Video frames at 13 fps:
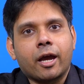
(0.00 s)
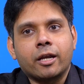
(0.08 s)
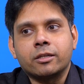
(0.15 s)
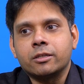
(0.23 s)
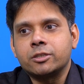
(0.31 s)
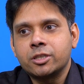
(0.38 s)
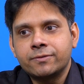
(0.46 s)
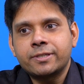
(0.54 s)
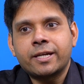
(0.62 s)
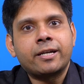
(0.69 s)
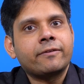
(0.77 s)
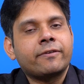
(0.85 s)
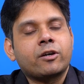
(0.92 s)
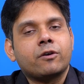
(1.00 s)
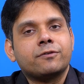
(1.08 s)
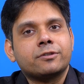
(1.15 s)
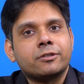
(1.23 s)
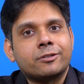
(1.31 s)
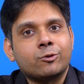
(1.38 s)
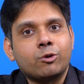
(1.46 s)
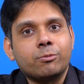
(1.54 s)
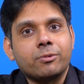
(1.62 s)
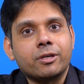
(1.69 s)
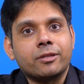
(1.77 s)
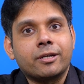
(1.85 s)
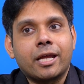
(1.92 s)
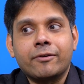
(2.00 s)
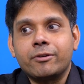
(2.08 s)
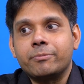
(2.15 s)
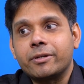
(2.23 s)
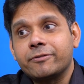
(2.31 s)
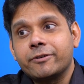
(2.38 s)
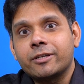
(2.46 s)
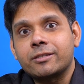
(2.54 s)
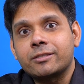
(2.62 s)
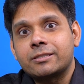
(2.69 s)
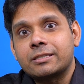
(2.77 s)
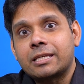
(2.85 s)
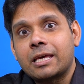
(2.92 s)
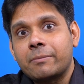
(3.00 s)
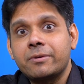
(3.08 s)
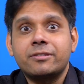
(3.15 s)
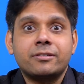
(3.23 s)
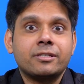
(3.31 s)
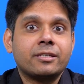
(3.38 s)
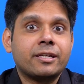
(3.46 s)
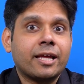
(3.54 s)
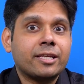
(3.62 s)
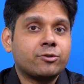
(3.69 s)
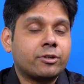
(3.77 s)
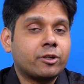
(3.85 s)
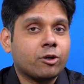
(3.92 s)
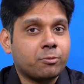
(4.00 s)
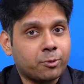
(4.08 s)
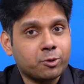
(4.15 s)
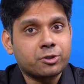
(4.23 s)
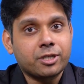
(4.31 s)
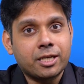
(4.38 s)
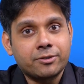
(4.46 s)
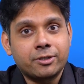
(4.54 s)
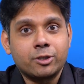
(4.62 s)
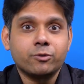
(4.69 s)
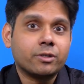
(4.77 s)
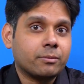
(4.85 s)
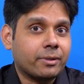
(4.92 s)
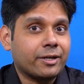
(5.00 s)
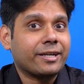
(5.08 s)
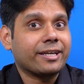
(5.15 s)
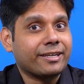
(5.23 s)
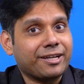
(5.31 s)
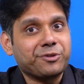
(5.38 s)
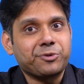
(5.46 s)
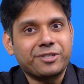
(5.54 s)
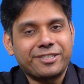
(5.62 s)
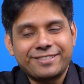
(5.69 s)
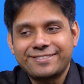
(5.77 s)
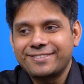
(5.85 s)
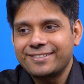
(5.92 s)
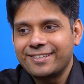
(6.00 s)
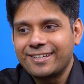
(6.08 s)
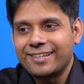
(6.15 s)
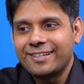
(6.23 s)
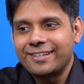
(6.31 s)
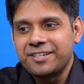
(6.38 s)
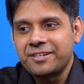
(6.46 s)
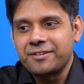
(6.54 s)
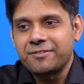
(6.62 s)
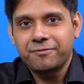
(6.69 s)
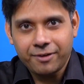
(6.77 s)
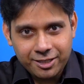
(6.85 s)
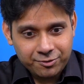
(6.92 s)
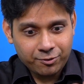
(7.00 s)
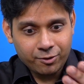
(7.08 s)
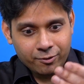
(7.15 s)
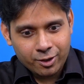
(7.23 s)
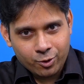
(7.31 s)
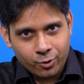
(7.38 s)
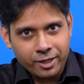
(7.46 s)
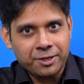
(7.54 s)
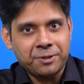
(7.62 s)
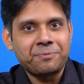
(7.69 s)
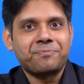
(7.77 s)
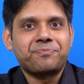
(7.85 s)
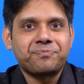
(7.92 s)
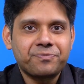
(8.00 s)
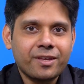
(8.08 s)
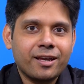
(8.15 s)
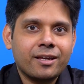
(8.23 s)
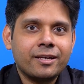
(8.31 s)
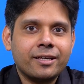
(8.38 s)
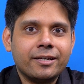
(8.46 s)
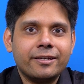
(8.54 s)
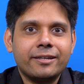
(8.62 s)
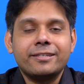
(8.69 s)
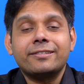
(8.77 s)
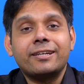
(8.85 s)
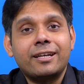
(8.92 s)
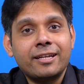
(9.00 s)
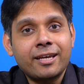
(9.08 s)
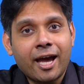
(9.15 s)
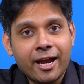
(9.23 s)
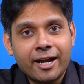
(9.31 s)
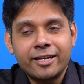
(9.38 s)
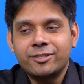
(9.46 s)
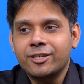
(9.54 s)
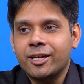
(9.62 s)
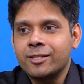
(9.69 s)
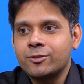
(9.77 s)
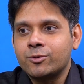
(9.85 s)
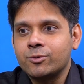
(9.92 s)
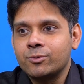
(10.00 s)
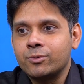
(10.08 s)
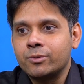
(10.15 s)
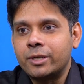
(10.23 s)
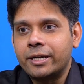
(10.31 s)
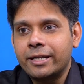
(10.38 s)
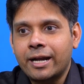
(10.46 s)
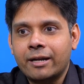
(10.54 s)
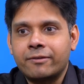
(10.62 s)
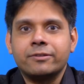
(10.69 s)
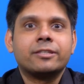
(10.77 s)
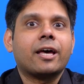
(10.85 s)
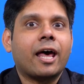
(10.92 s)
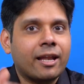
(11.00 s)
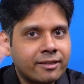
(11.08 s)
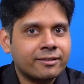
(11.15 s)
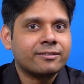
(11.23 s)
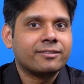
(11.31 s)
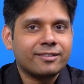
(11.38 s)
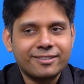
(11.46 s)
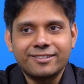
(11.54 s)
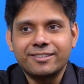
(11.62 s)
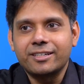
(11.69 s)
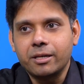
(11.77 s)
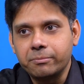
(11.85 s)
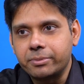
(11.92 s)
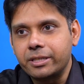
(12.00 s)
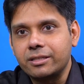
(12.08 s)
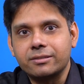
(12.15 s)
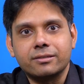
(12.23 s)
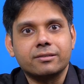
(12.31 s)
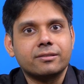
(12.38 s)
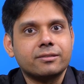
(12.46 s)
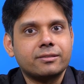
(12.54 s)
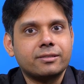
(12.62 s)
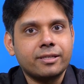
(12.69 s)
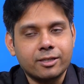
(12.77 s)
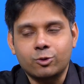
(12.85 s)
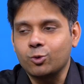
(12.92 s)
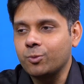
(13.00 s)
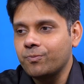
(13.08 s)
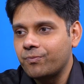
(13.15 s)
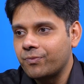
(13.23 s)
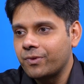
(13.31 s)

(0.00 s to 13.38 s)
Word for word: And the Chief Scientific Officer told me that I will prefer a chemistry graduate or a postgraduate over a biotech graduate. Fast forward today, recently I had a chance to interact with another company's CSO,